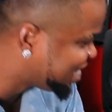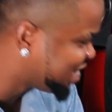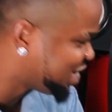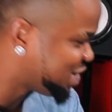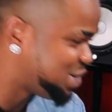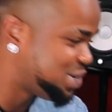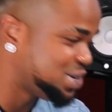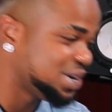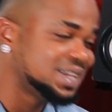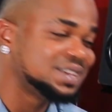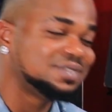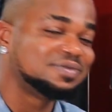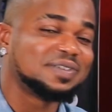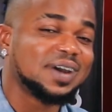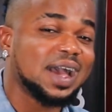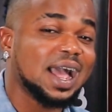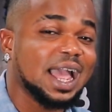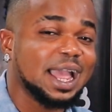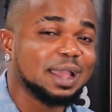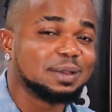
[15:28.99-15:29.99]
It's just
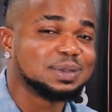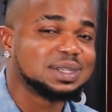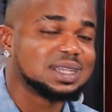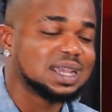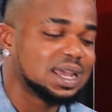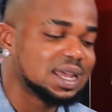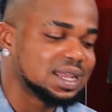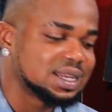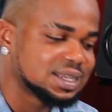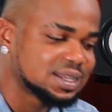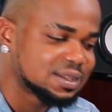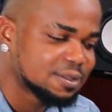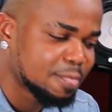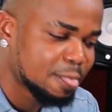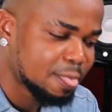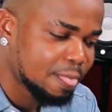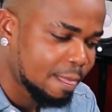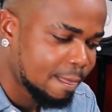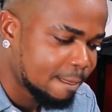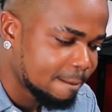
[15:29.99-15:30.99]
vibes and
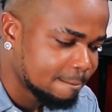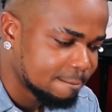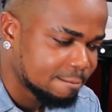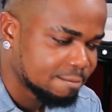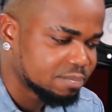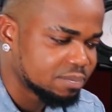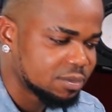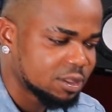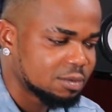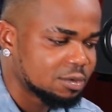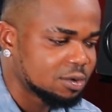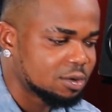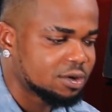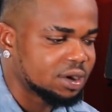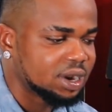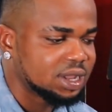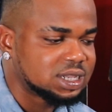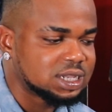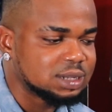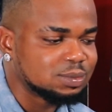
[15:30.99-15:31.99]

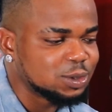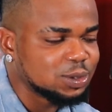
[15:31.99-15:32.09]
creating